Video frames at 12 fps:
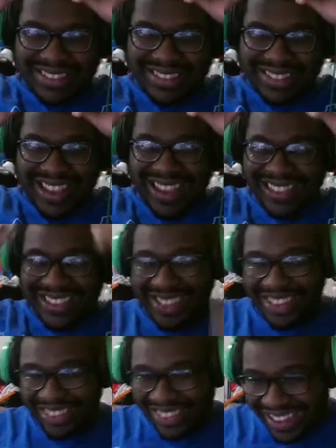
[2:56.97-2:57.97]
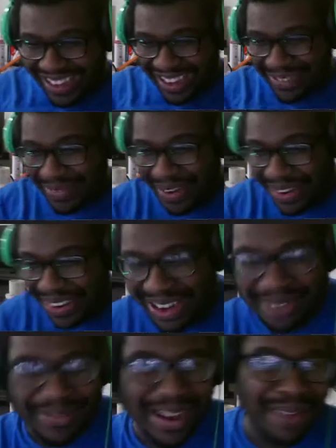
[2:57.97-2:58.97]
Still getting burned
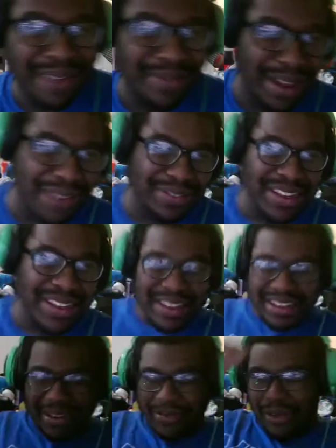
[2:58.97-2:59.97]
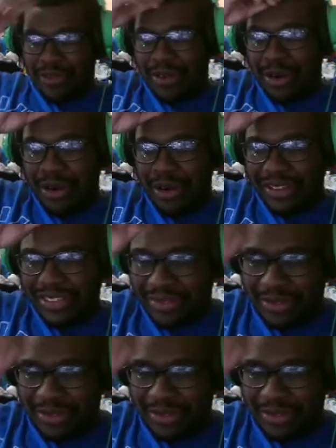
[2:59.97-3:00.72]
out by MF. Of course.